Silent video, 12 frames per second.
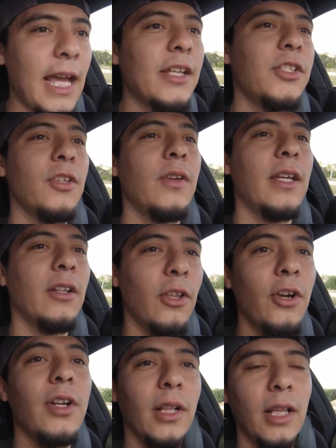yes, you
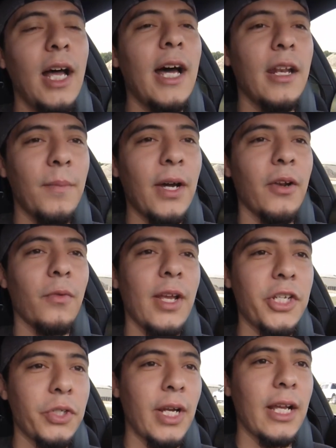can learn a lot about a
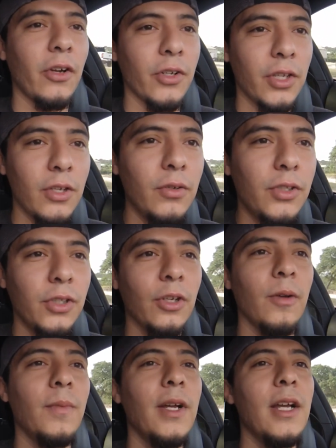racetrack on
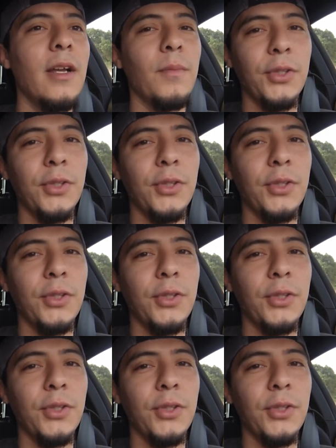YouTube,